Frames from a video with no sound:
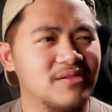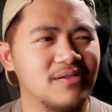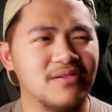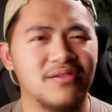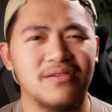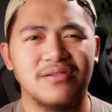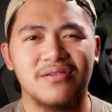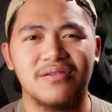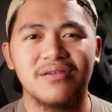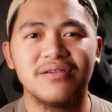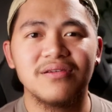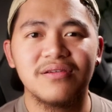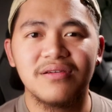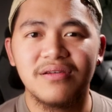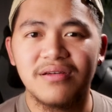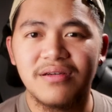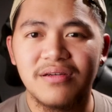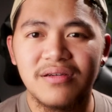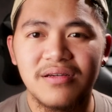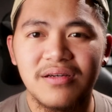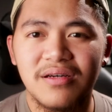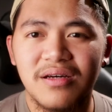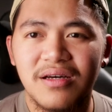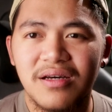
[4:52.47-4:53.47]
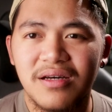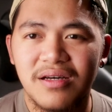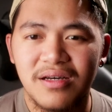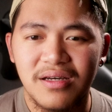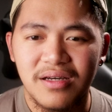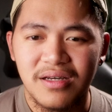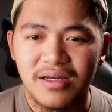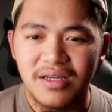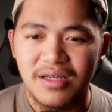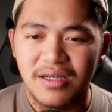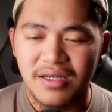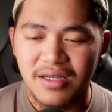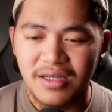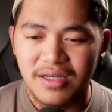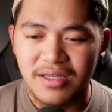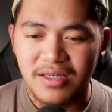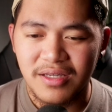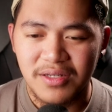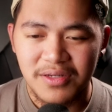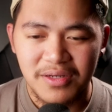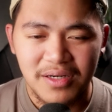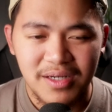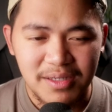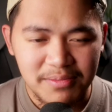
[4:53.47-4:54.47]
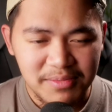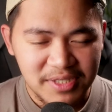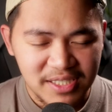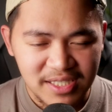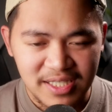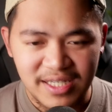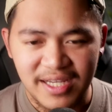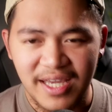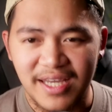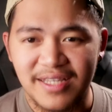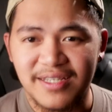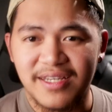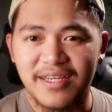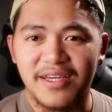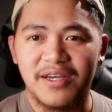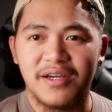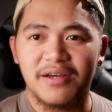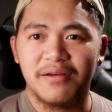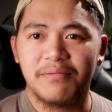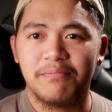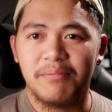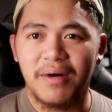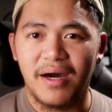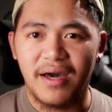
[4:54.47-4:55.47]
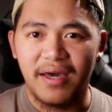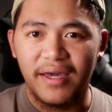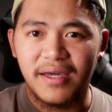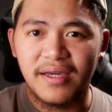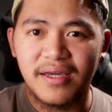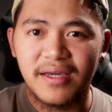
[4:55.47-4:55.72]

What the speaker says: or you know what, I'm just gonna end it here. Bye.